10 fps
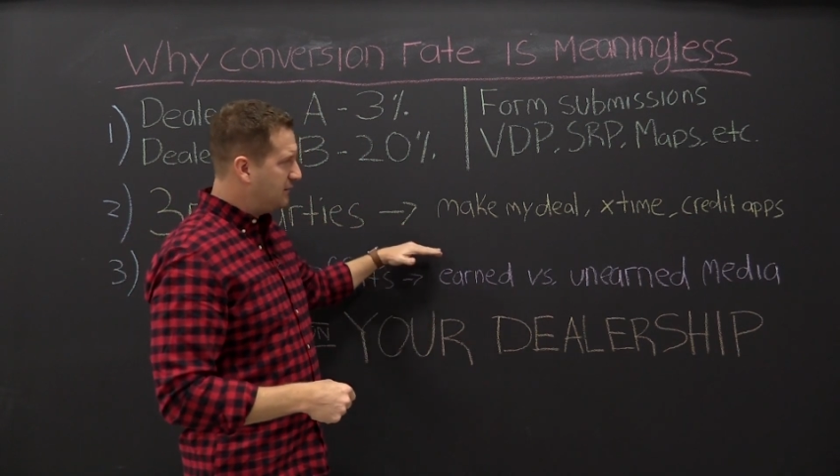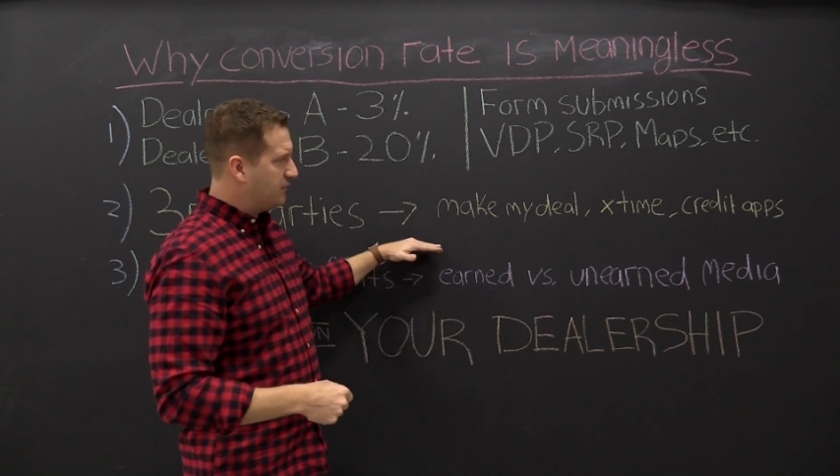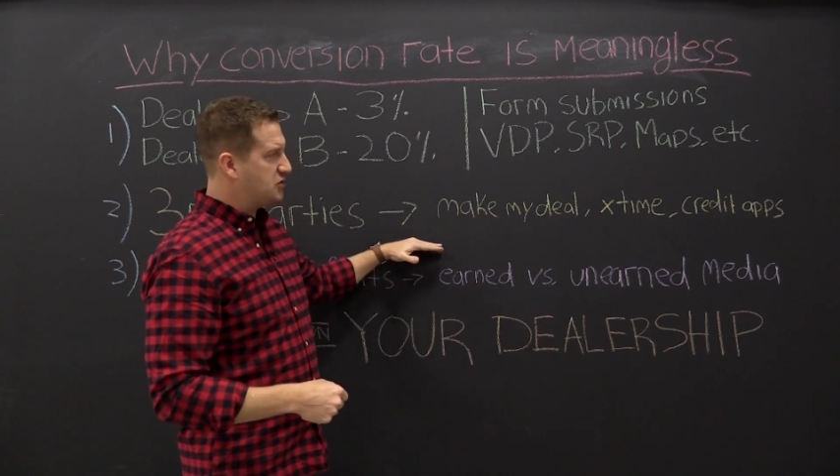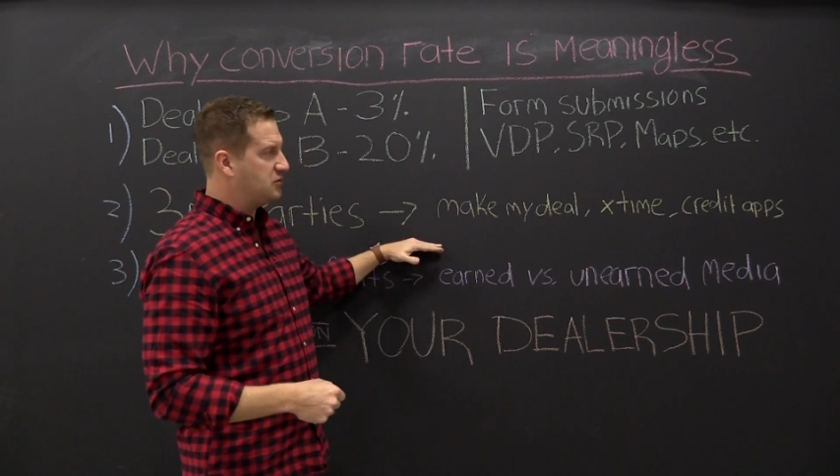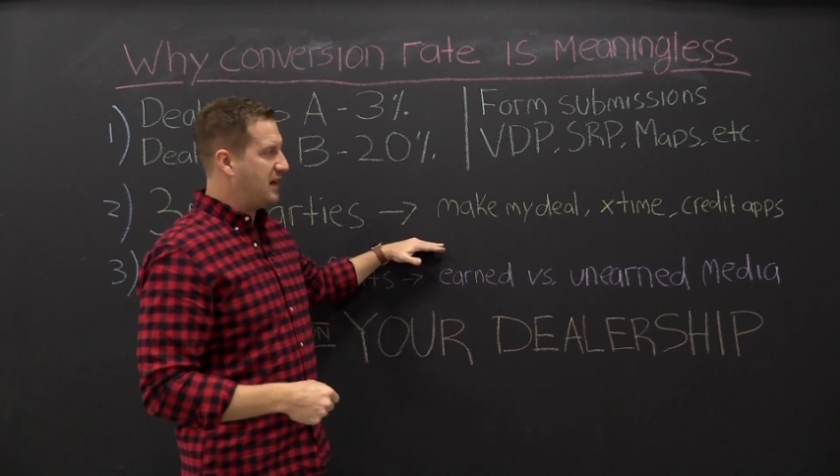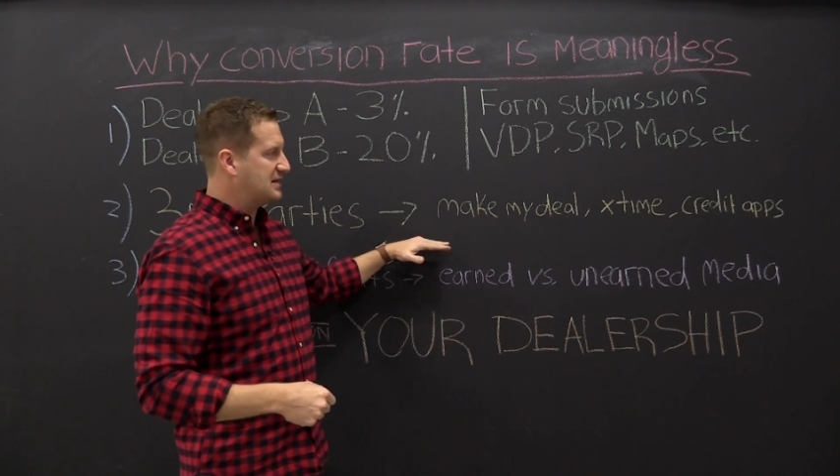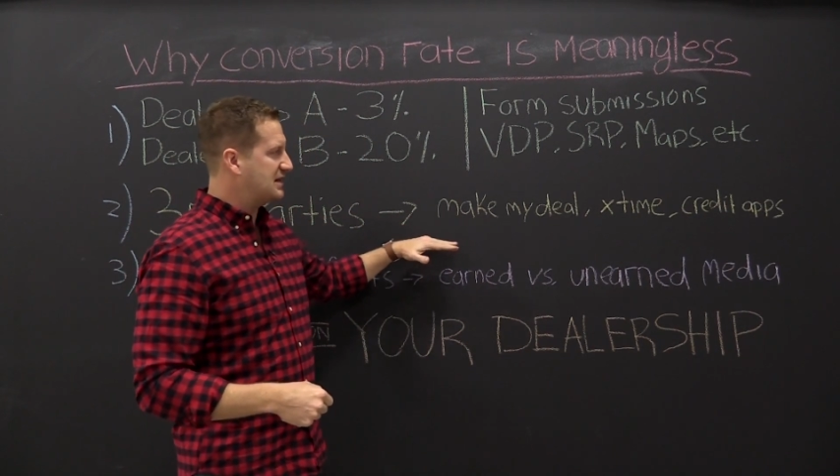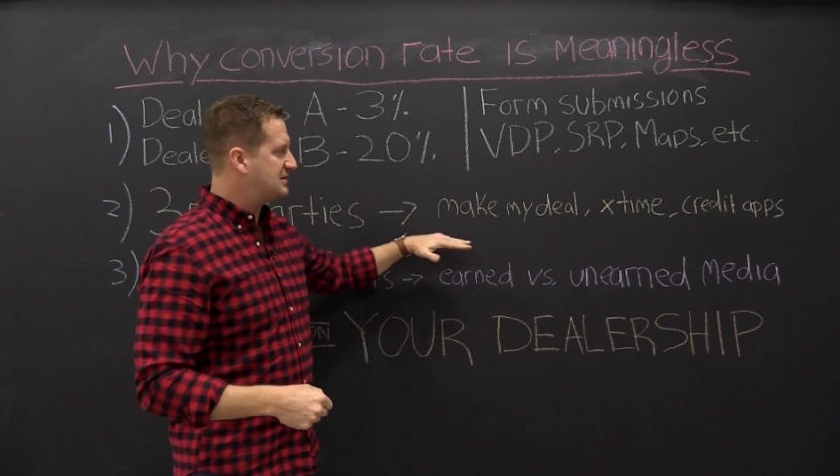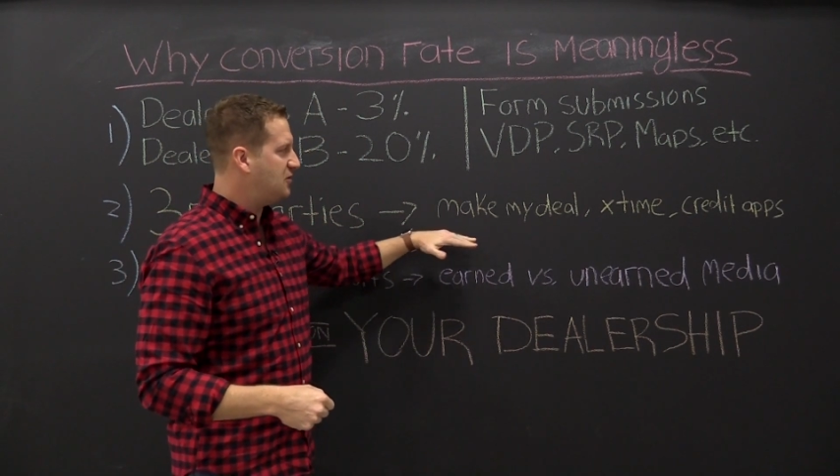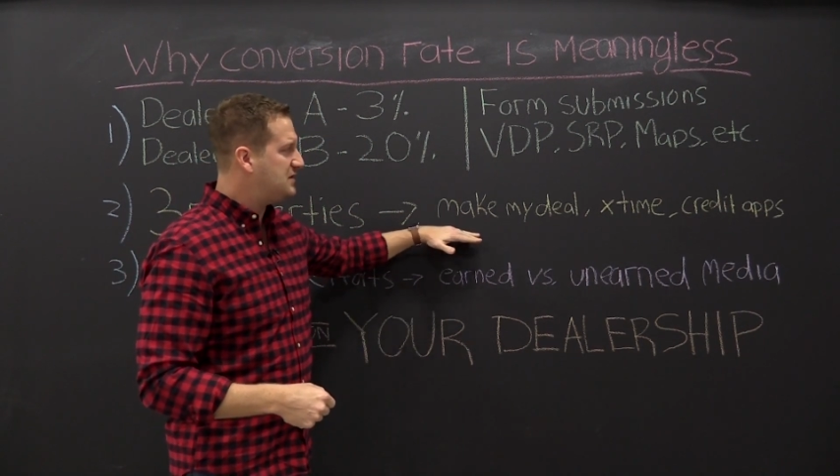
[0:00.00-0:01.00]
conversion rate is
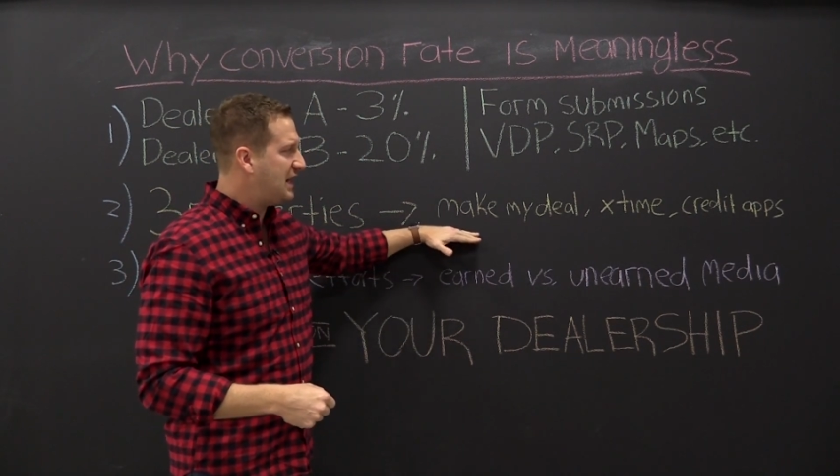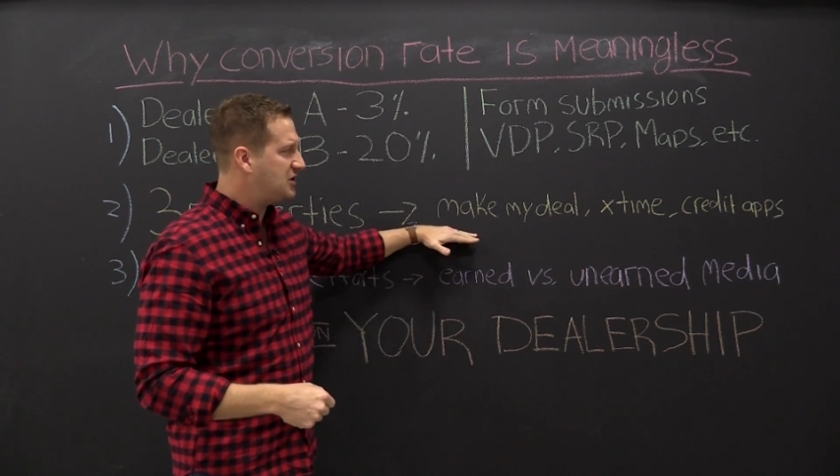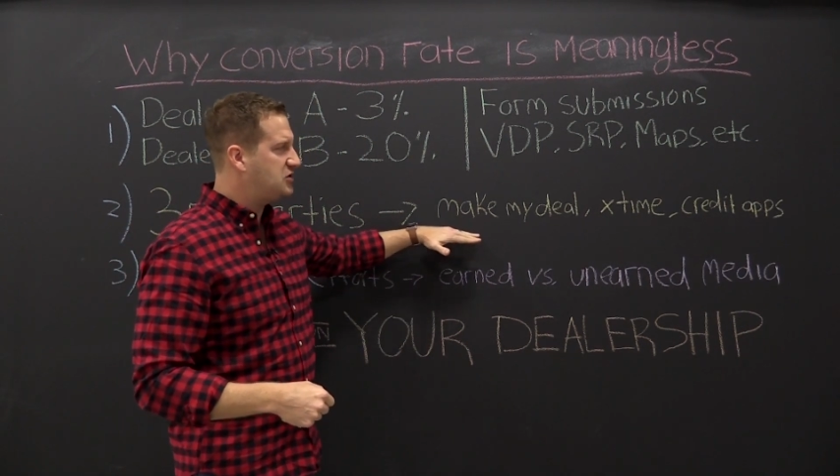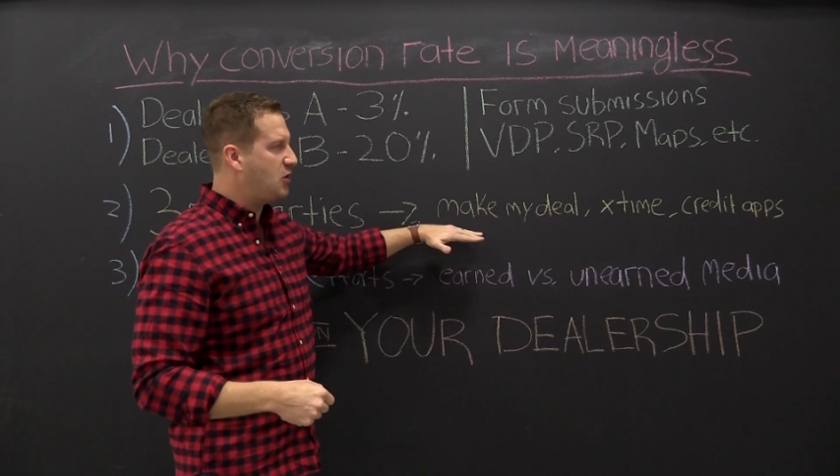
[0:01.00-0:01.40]
because those actually